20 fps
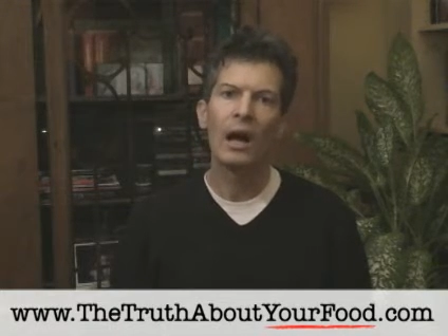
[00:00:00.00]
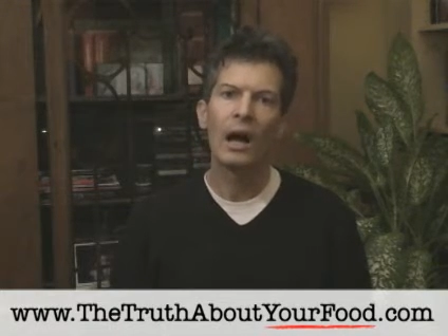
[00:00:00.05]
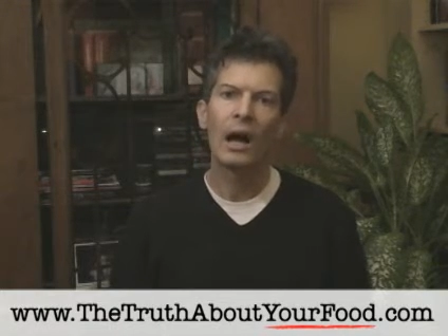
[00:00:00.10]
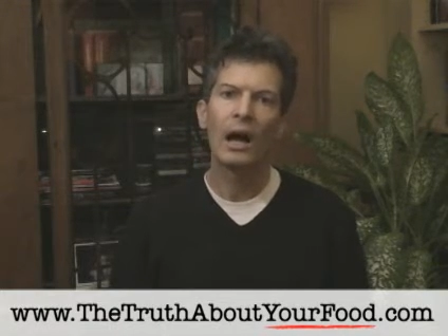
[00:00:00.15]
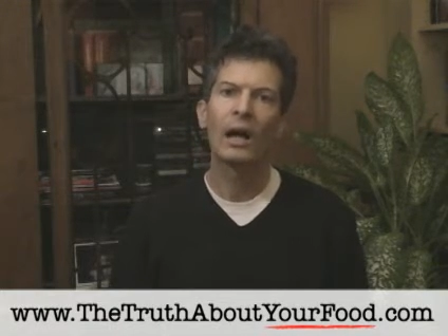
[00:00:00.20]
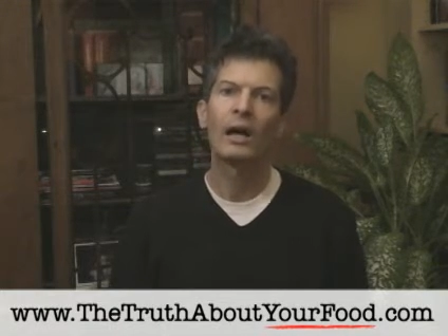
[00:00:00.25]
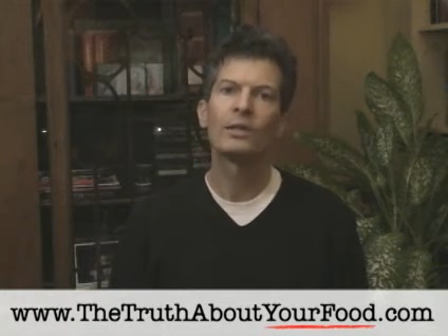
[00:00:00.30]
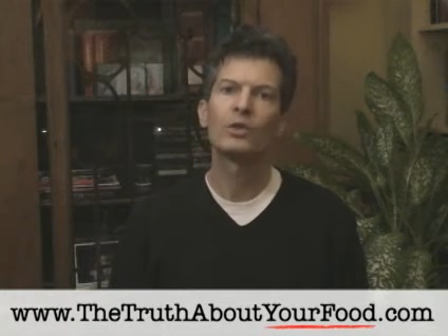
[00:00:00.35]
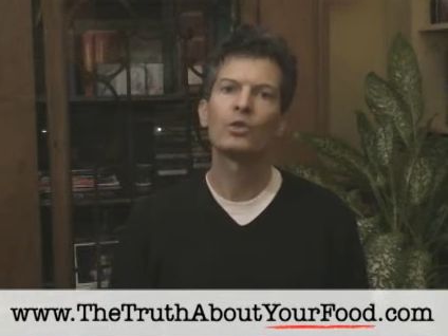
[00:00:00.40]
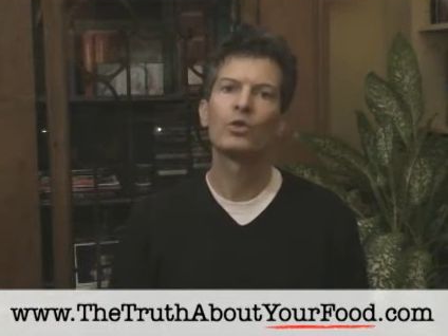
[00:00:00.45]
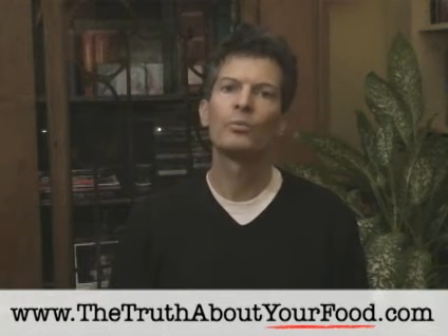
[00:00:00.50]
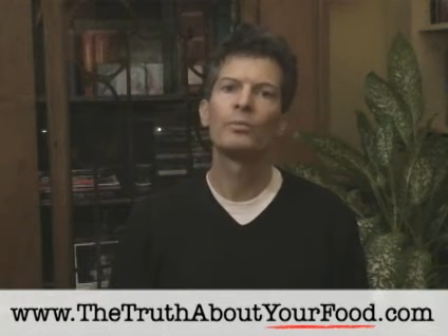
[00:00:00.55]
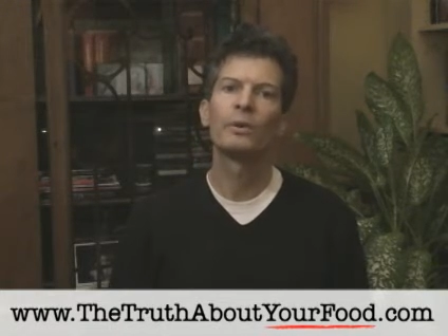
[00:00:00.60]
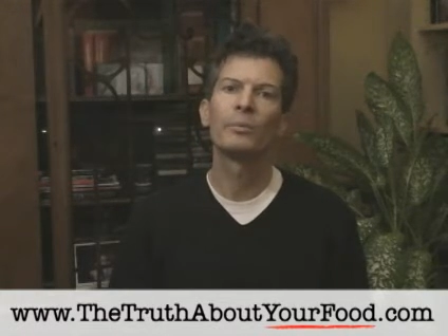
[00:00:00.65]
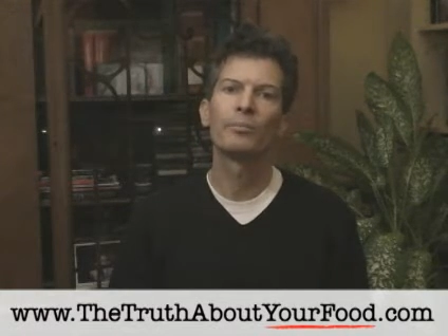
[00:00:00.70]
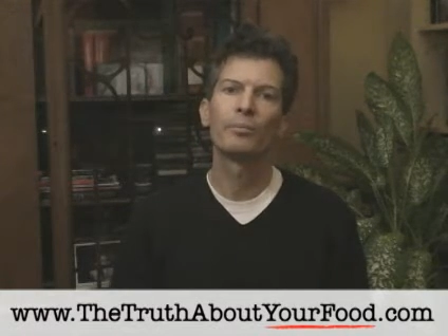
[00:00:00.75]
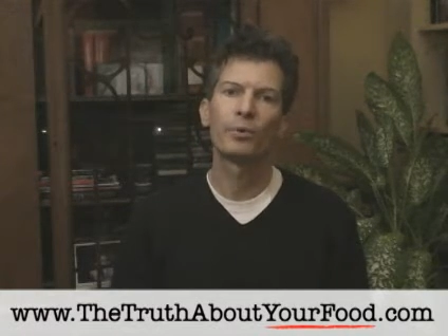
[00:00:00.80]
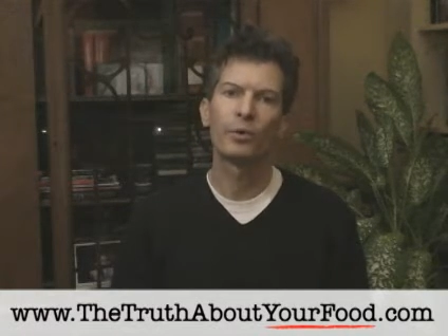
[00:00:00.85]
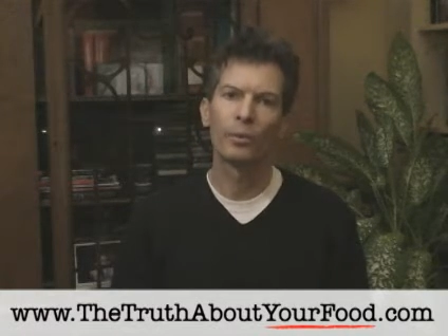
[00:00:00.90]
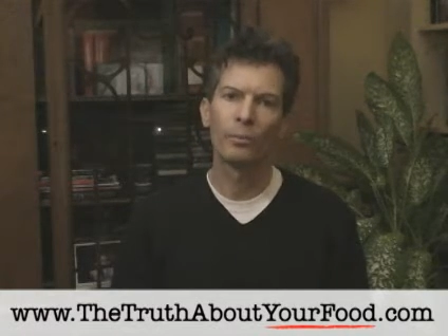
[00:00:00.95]
has to be
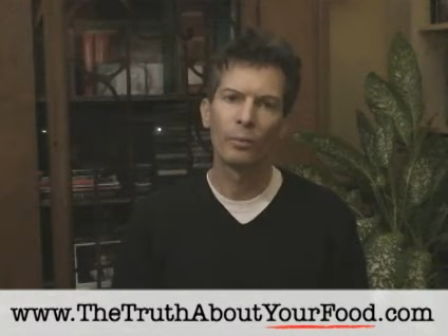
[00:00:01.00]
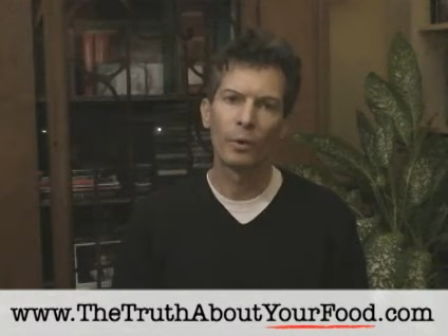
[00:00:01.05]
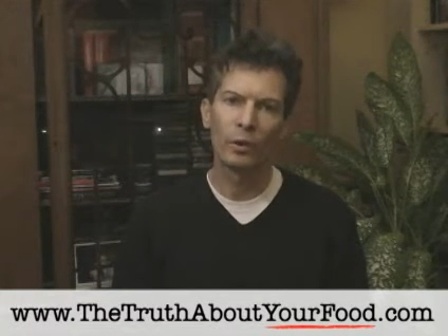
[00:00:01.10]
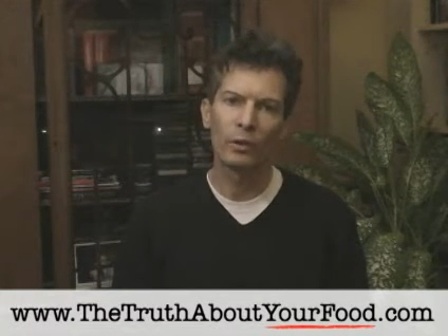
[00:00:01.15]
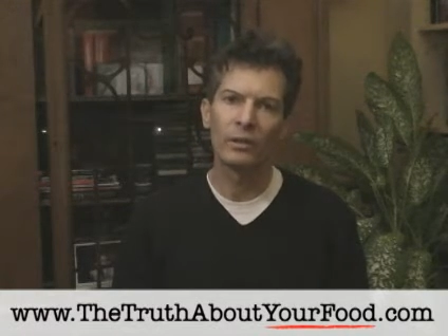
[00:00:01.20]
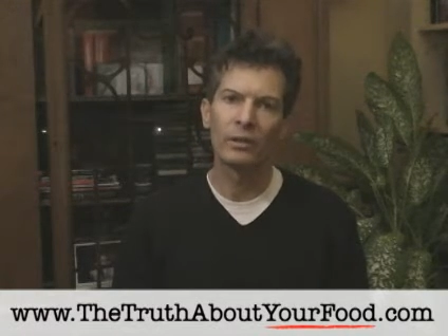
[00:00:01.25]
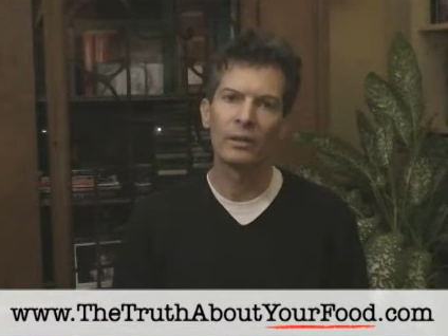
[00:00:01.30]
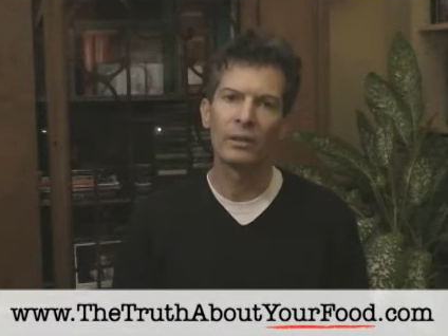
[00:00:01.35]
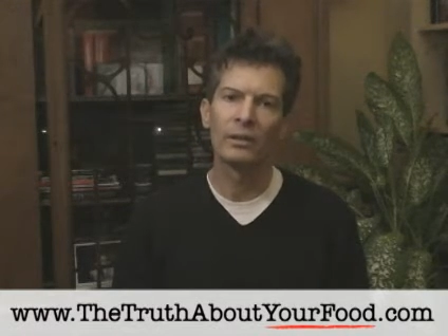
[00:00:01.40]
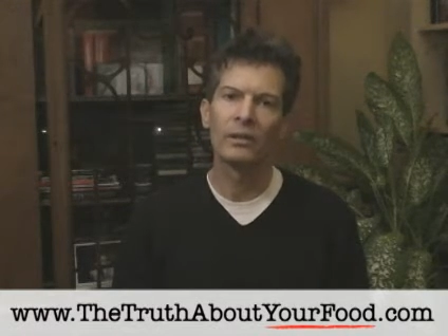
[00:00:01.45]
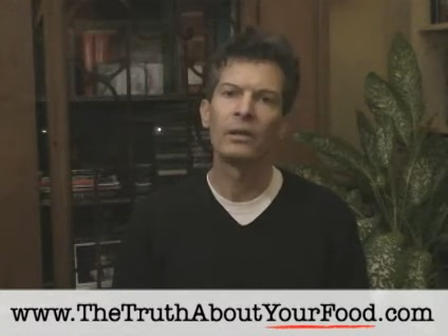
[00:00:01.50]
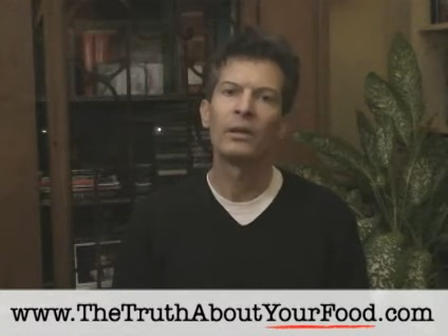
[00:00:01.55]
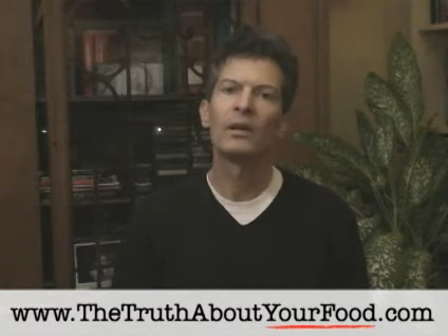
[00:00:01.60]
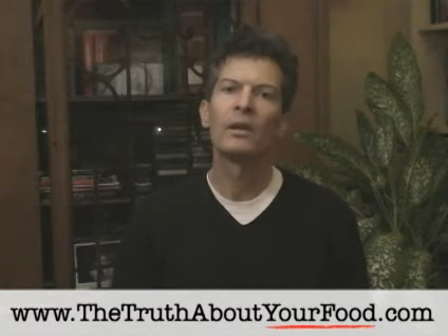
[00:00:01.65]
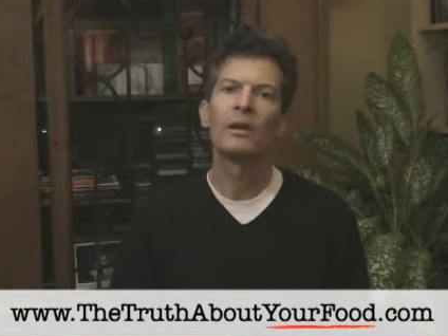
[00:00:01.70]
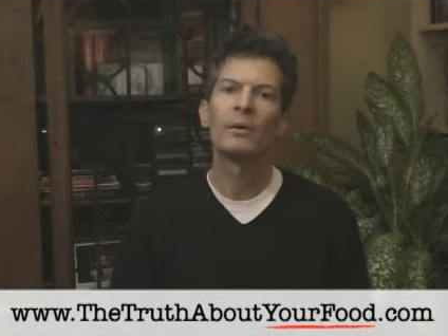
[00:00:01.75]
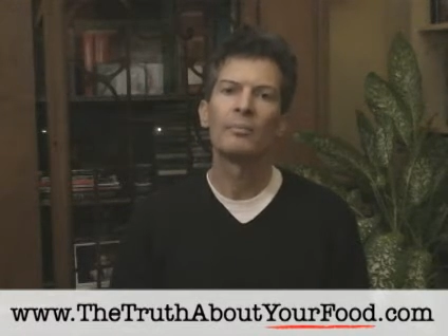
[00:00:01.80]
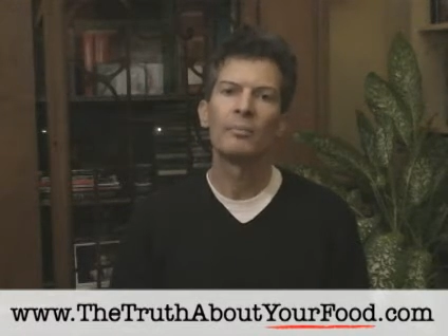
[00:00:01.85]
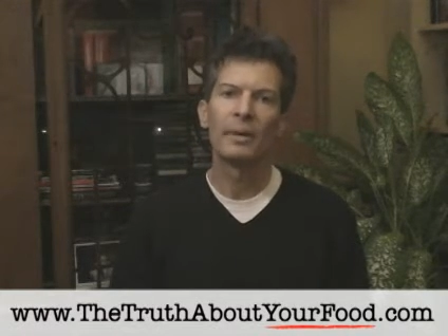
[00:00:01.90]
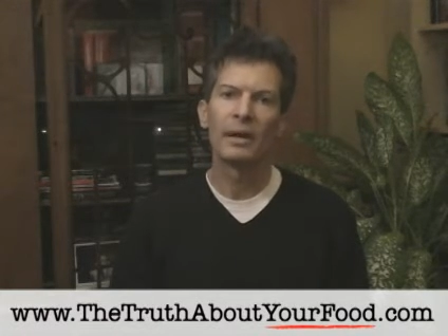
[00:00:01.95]
promoted
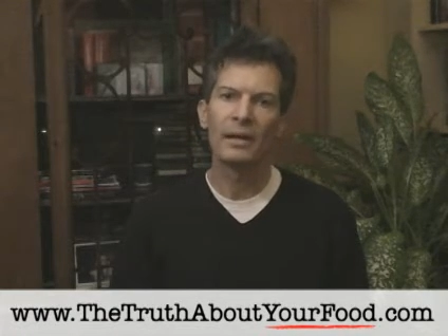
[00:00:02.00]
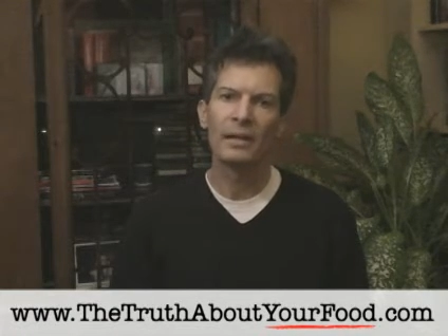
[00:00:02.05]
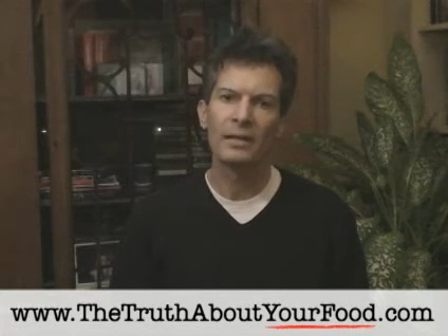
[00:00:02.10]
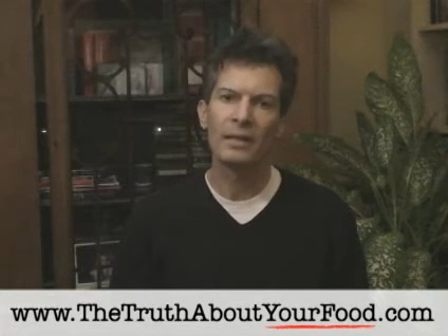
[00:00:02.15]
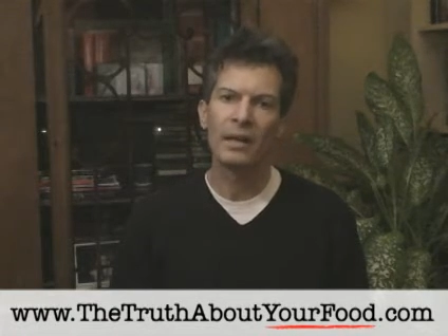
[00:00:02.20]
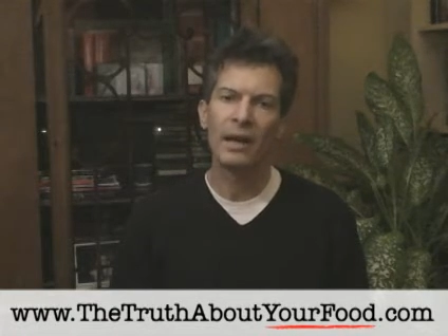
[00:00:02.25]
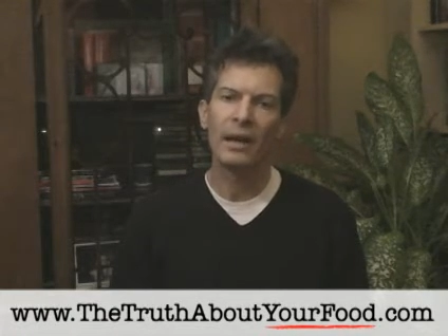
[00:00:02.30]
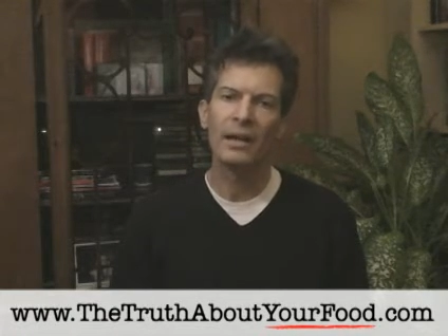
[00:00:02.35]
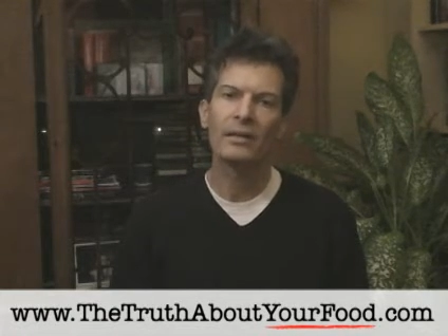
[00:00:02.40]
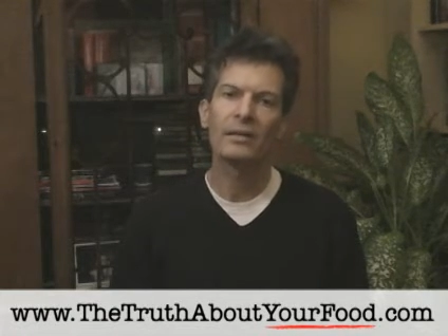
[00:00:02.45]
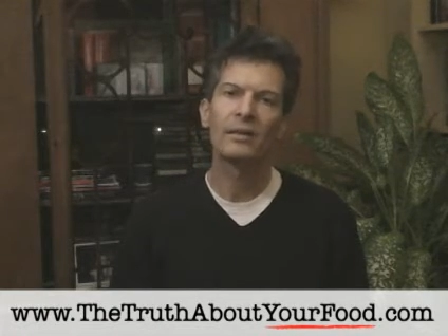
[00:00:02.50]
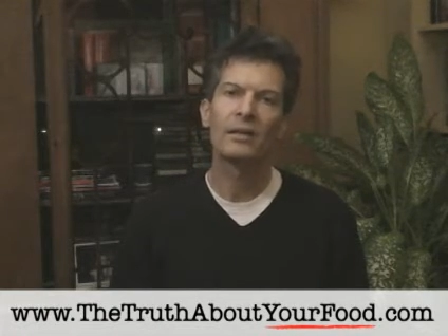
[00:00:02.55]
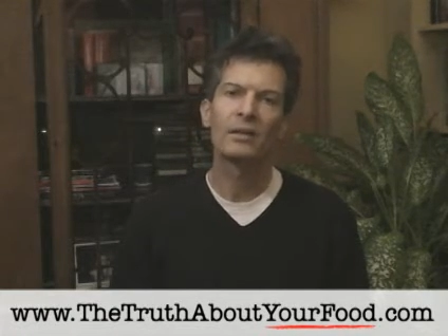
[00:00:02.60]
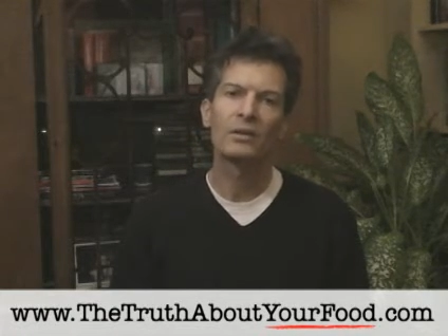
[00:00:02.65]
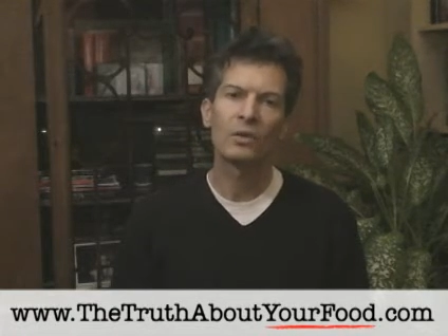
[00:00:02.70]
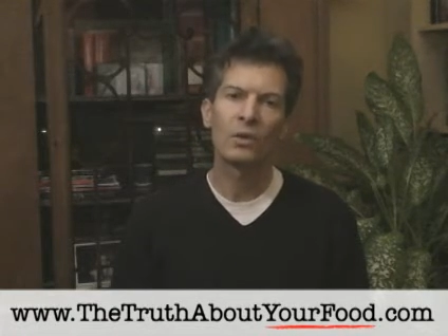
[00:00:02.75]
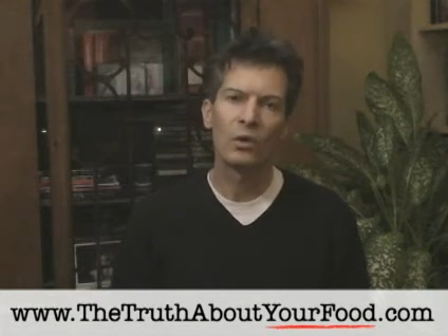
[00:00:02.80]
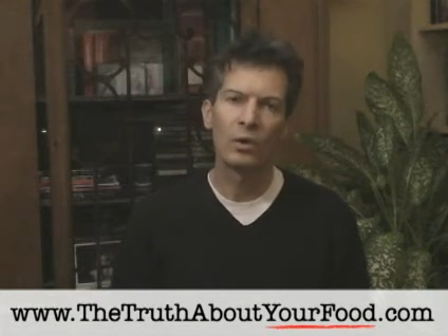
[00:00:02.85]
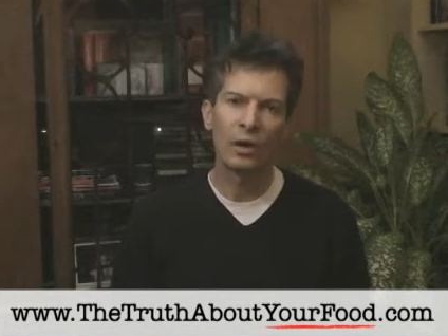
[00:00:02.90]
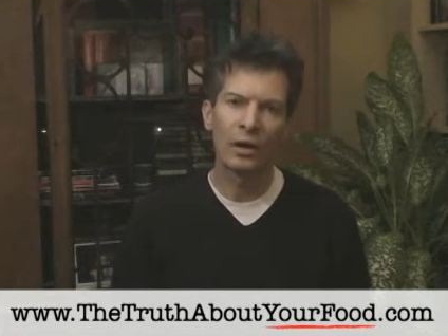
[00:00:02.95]
by
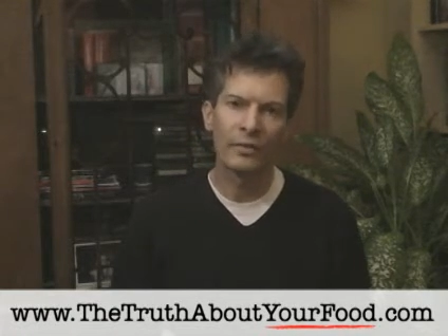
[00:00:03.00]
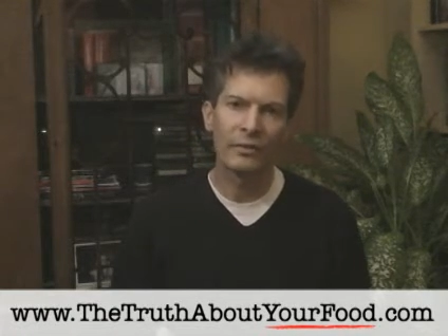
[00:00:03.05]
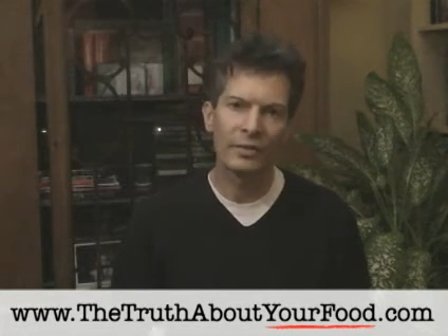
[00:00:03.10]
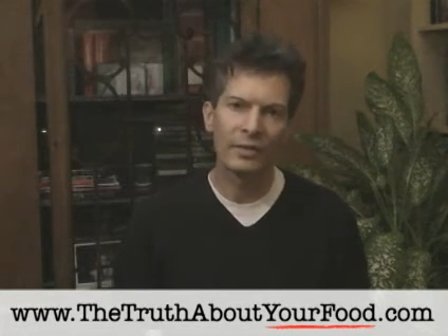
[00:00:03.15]
scientists who have